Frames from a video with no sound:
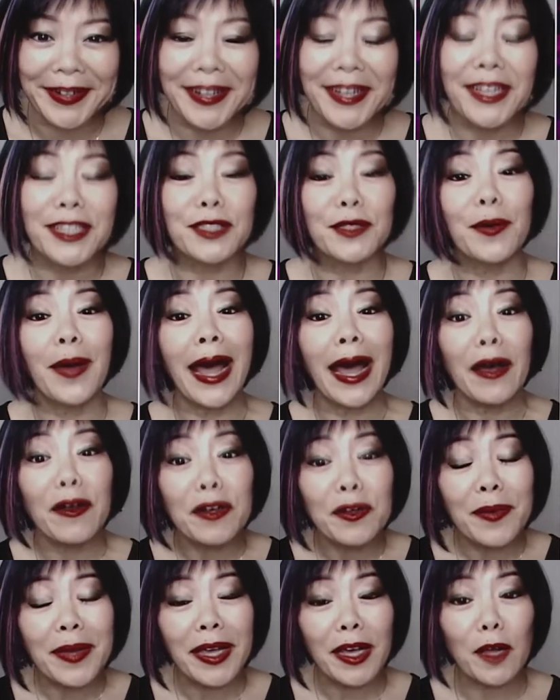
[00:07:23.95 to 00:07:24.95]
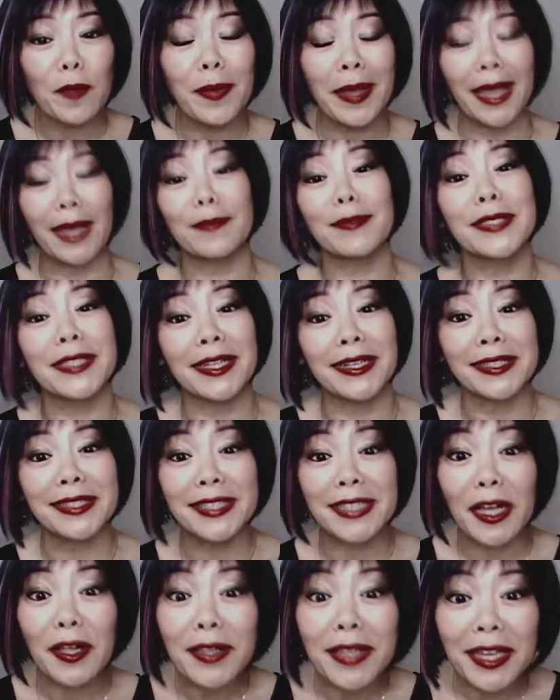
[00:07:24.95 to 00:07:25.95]
So, how do we help Amazon
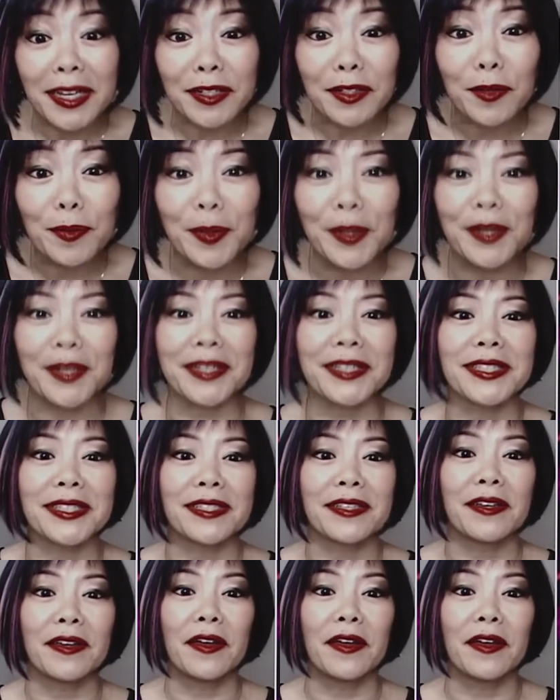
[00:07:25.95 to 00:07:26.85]
sell Kindle books?